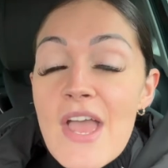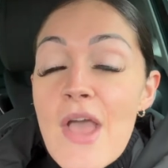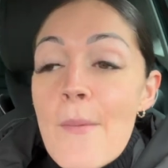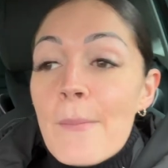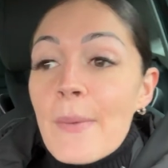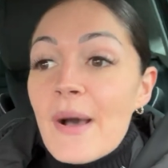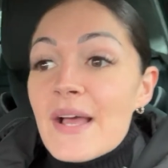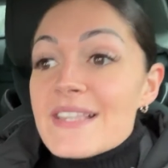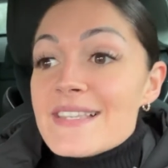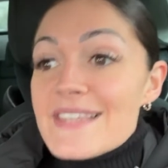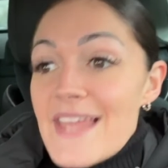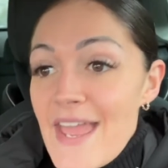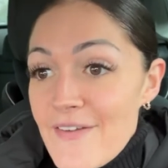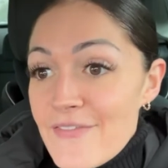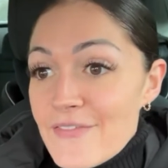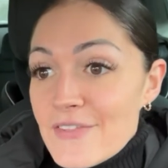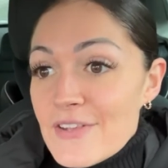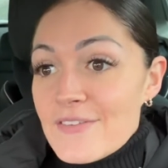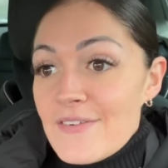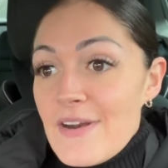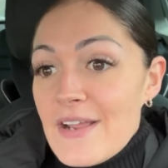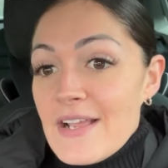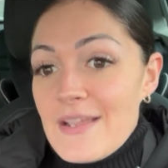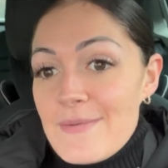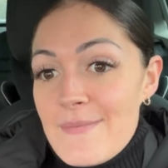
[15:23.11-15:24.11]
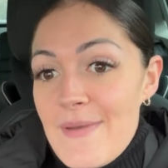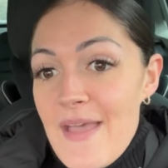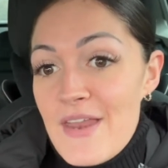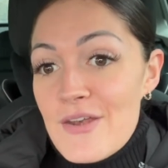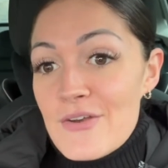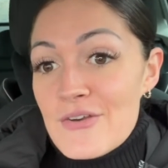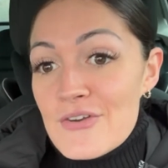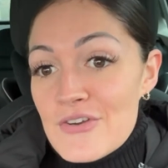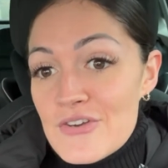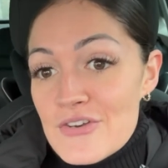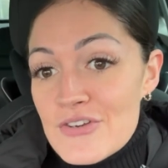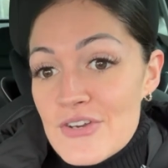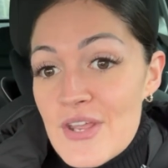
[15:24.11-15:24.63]
But I definitely
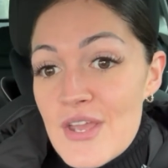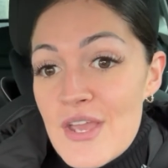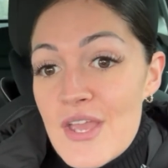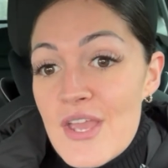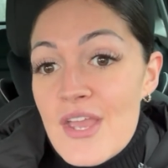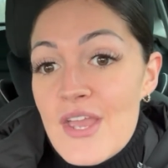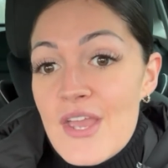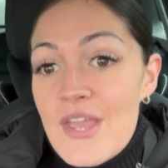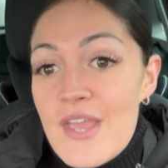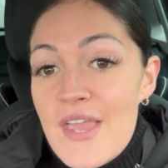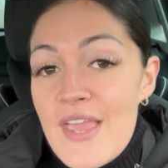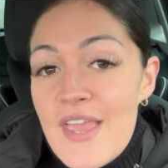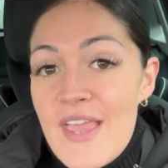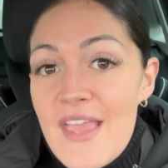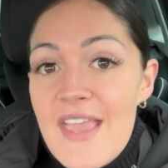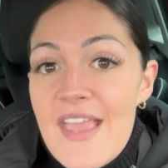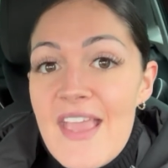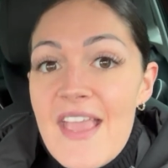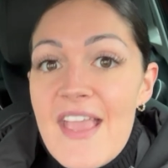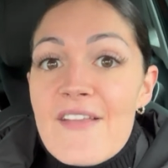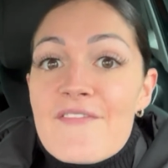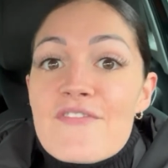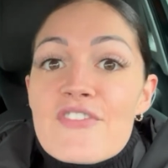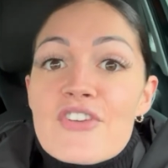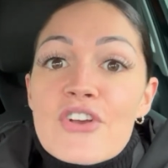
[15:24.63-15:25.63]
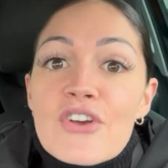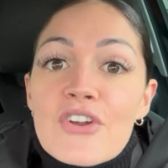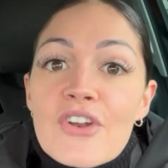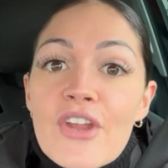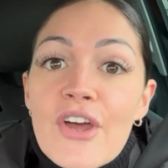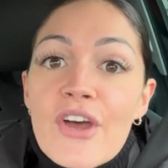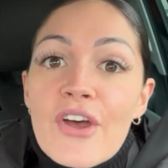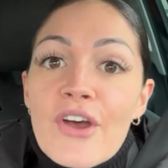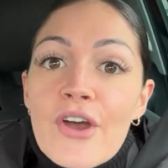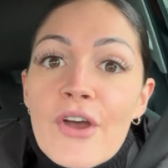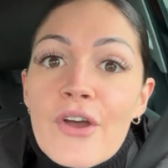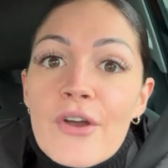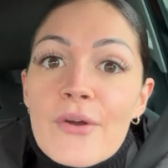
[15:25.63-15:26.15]
recommend, if you're
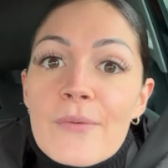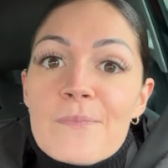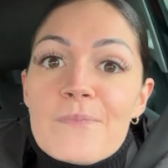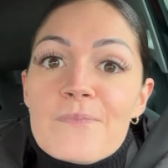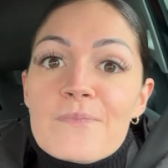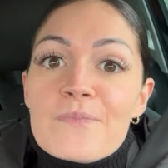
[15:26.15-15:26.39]
gonna